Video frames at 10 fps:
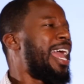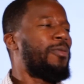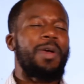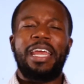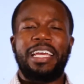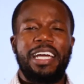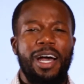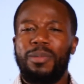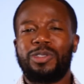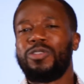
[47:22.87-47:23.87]
and when it
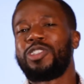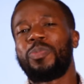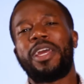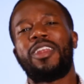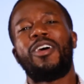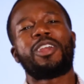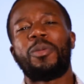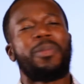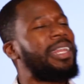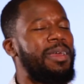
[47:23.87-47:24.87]
comes, you've spent all
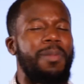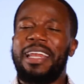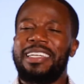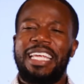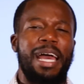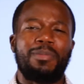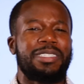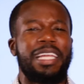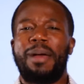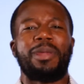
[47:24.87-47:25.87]
your money, and by the time
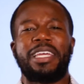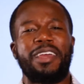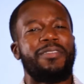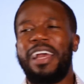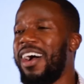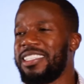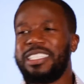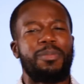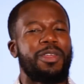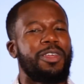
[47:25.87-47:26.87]
it's time to give God
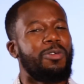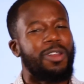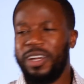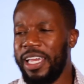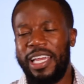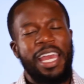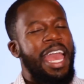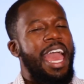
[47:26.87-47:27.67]
something, you're looking,